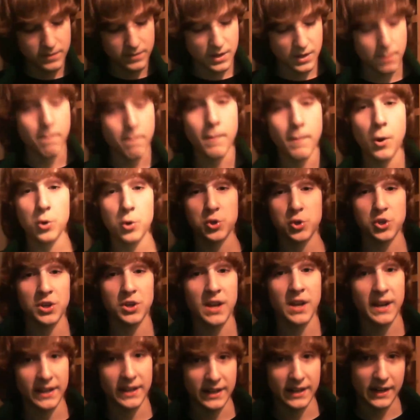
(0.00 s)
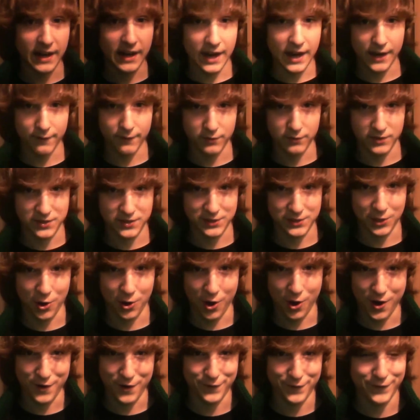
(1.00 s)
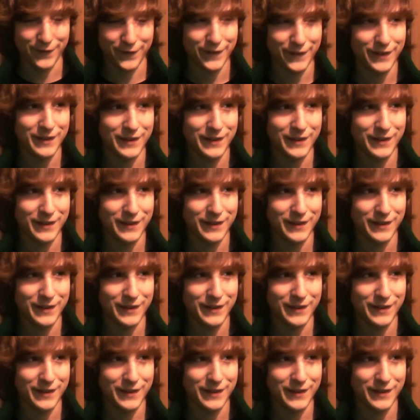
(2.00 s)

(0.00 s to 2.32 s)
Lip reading: emotion I get out of this scarf.